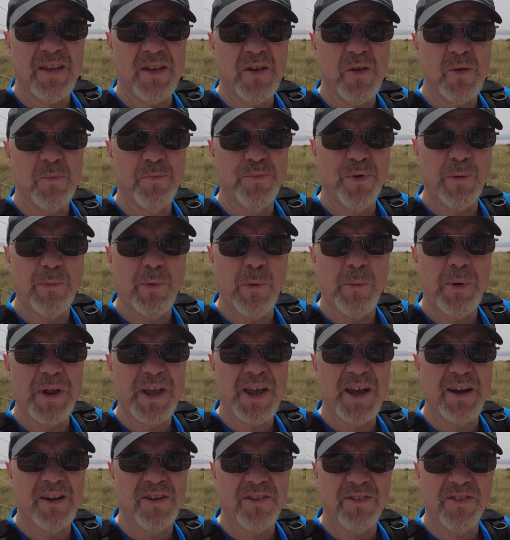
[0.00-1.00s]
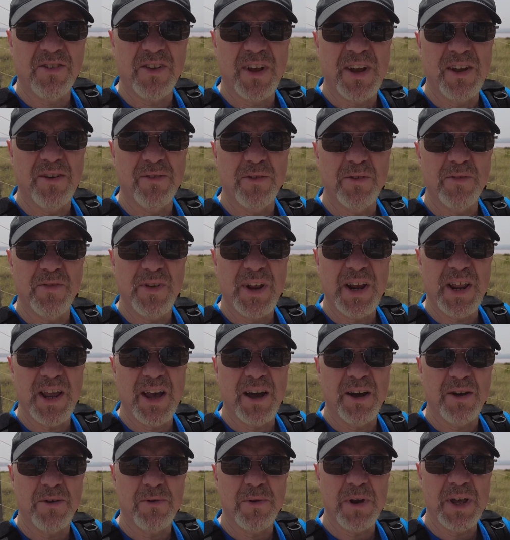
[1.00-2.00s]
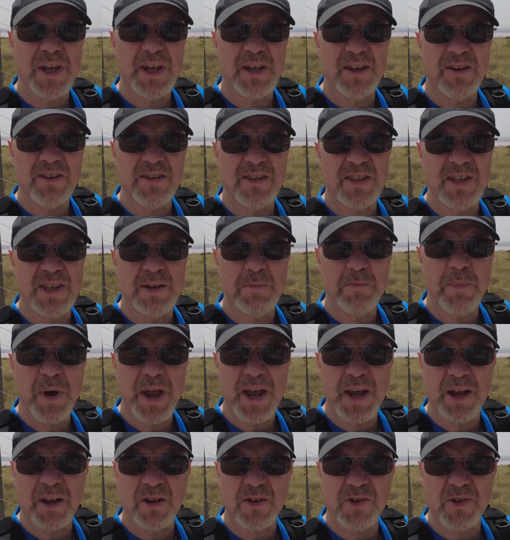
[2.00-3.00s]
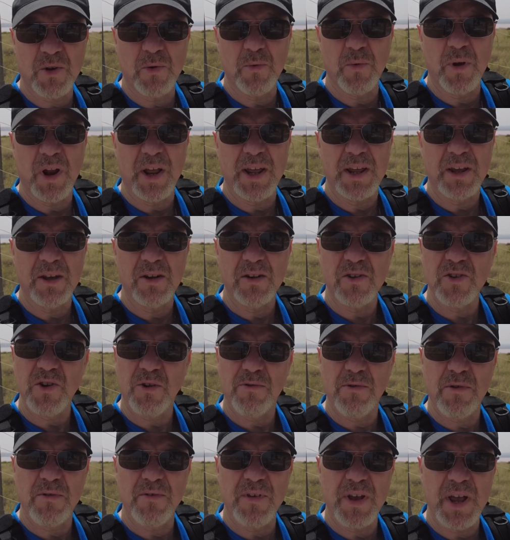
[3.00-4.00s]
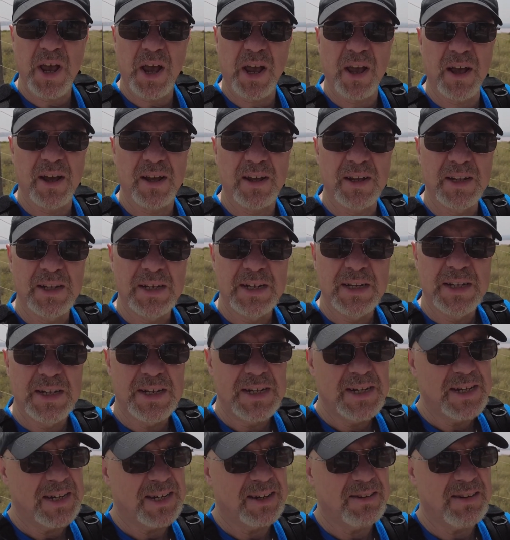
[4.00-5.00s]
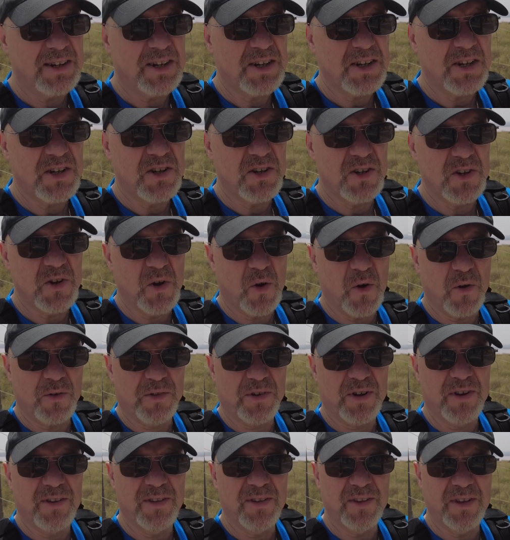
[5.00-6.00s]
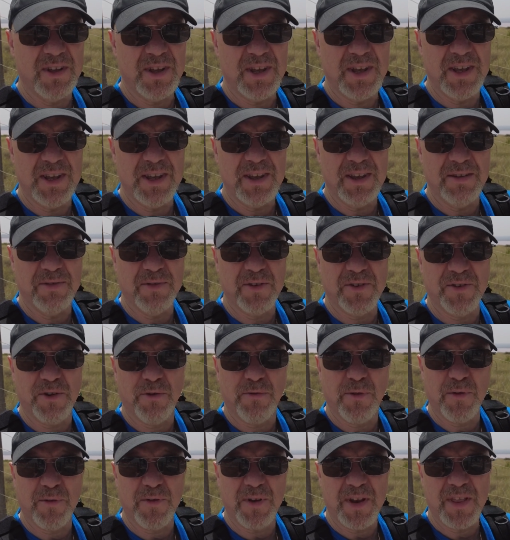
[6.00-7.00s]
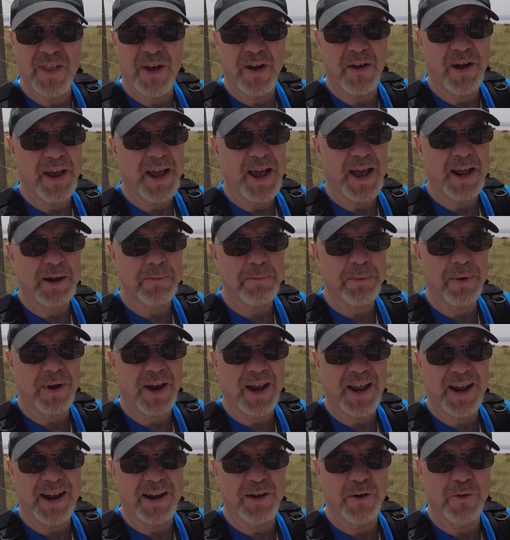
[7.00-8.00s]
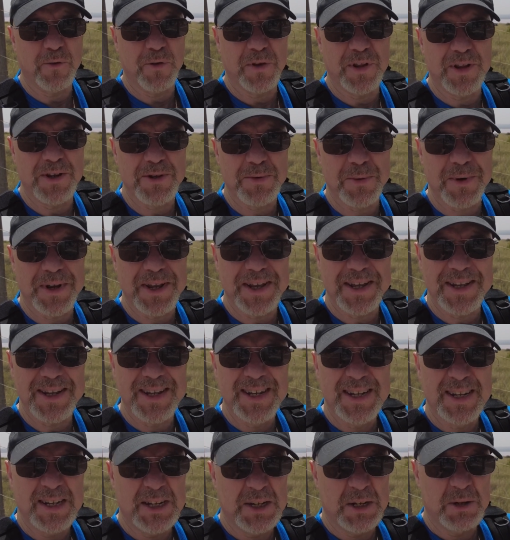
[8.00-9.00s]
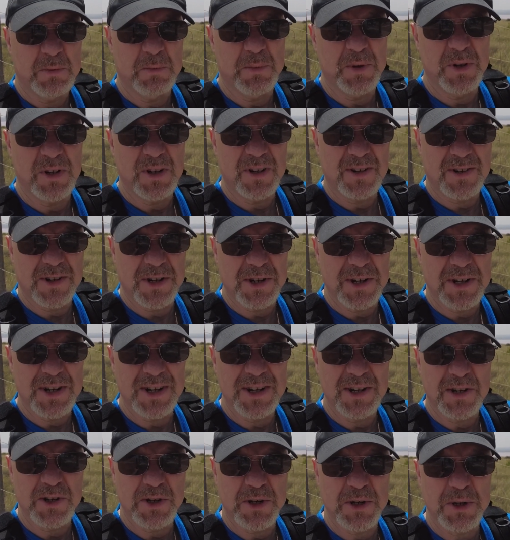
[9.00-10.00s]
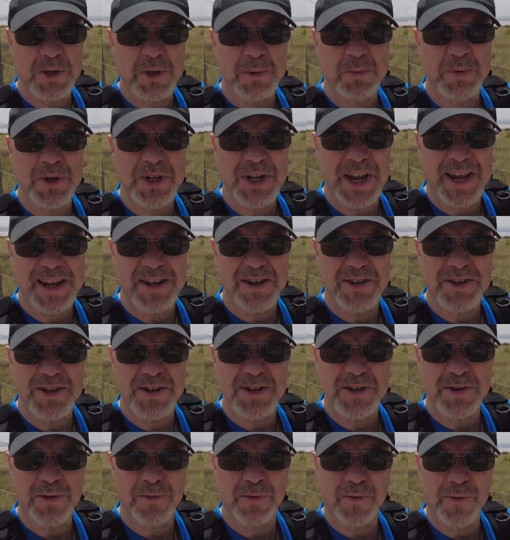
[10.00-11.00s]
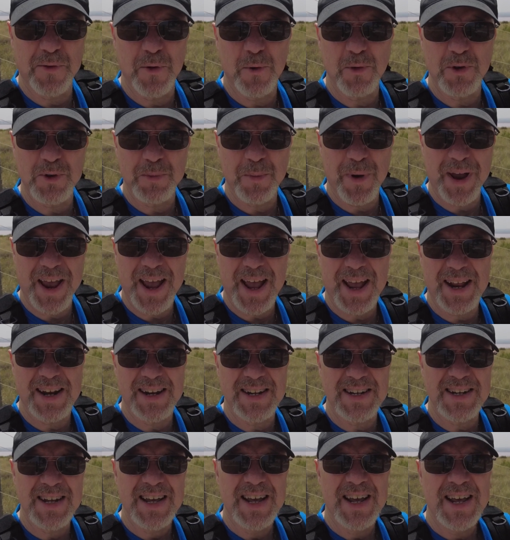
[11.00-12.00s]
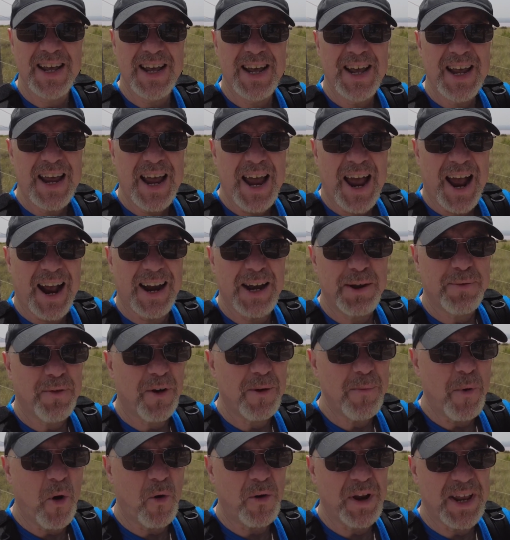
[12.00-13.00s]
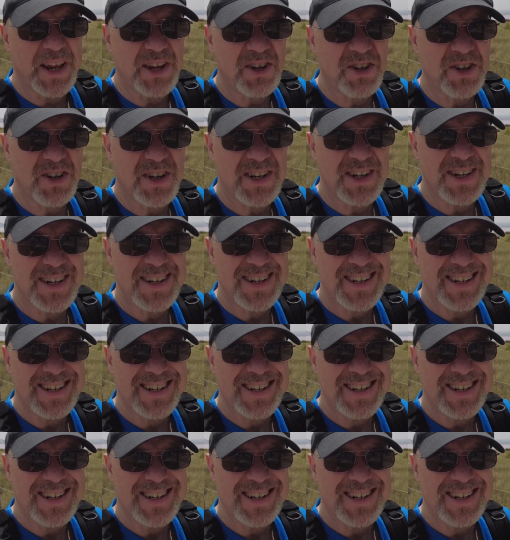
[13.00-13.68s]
that you probably can't see on the video, is the pink salt lake at Torrevieja. Now this is not the photography that I had planned for this week, but uh, circumstances have forced my hand. And if I'm honest,